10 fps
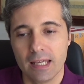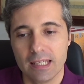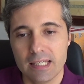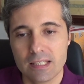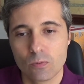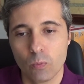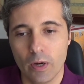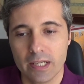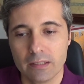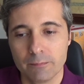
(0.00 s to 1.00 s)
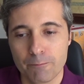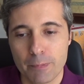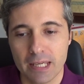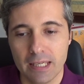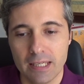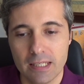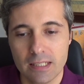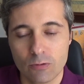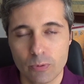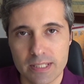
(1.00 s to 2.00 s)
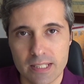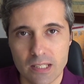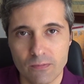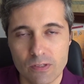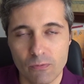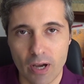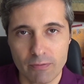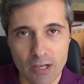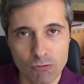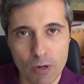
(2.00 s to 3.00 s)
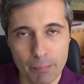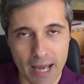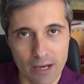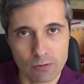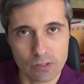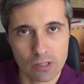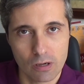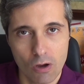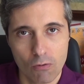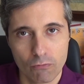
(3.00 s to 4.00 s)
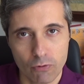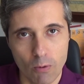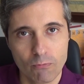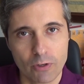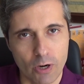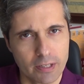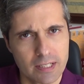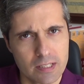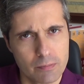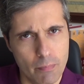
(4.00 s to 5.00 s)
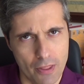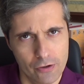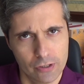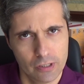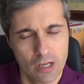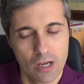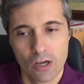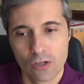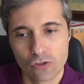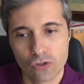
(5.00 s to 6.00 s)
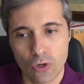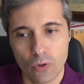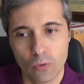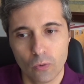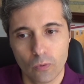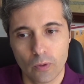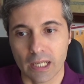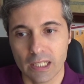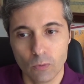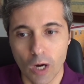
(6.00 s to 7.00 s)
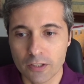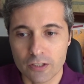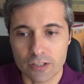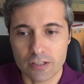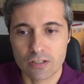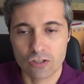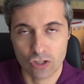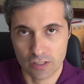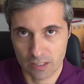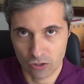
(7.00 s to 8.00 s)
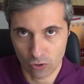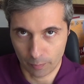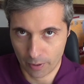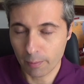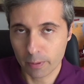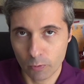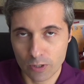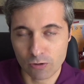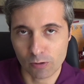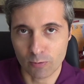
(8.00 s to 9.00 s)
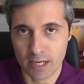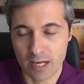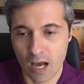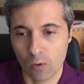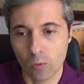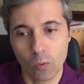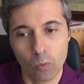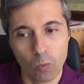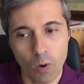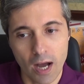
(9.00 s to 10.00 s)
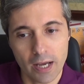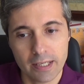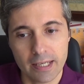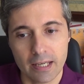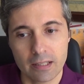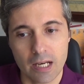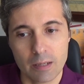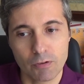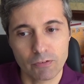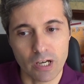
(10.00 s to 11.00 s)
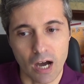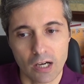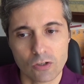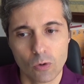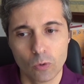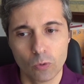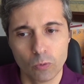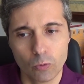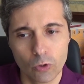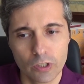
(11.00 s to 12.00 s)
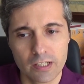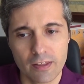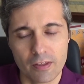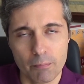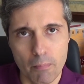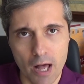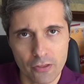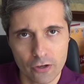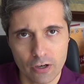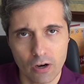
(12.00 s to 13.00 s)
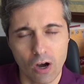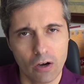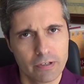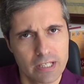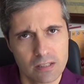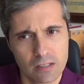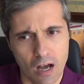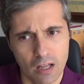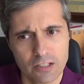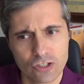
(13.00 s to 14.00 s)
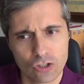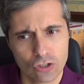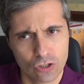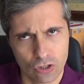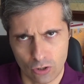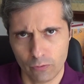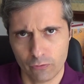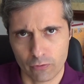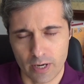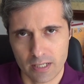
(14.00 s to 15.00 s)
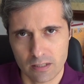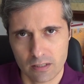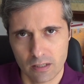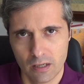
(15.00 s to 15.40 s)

is when he receives 500 pounds from Veronica's mother. So he wonders, just as you're probably wondering right now, why in the name of God would the mother of his college girlfriend